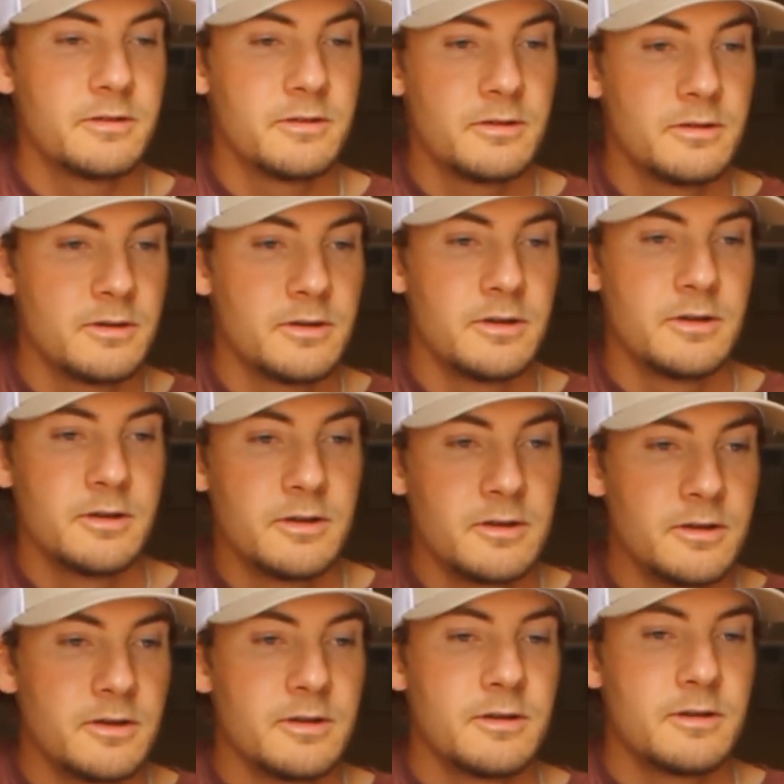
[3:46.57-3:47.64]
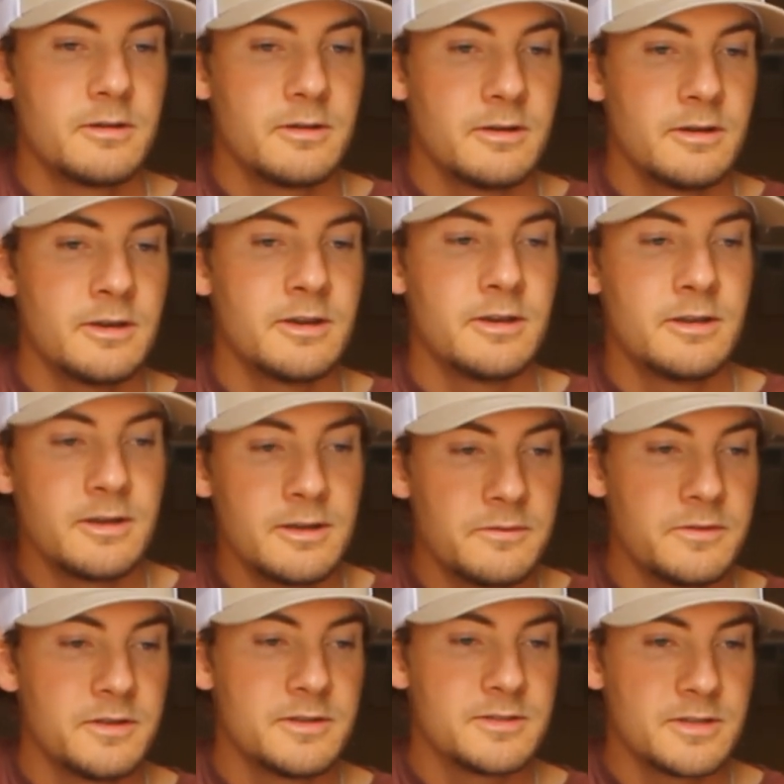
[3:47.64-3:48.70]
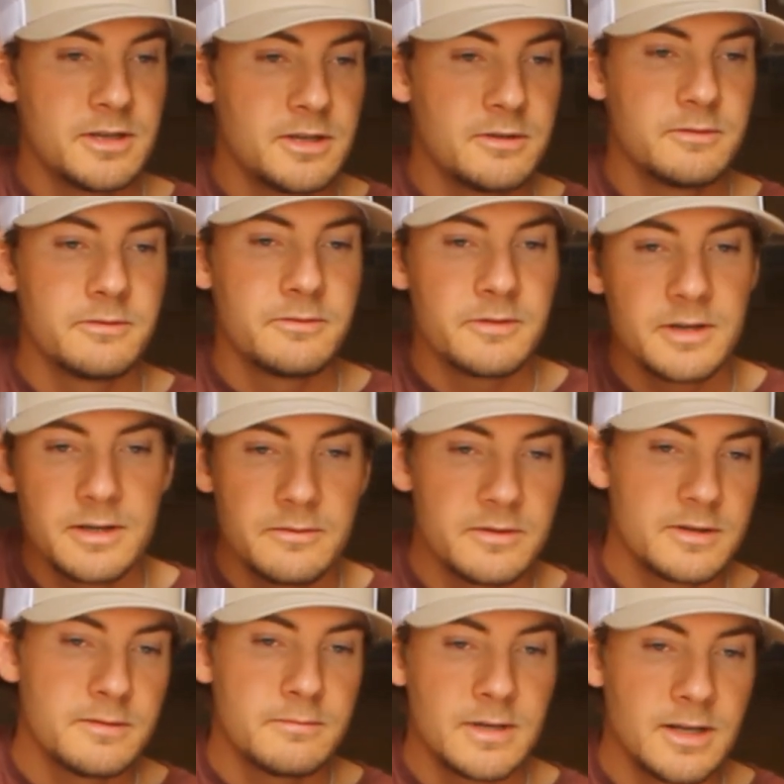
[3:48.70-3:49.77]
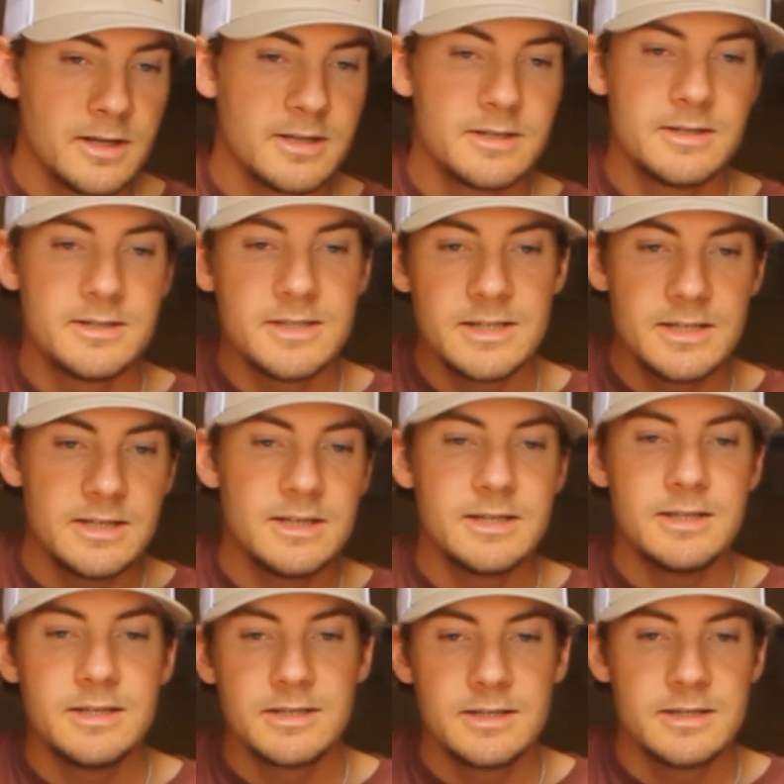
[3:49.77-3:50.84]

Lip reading: And if you sing your favorite melody.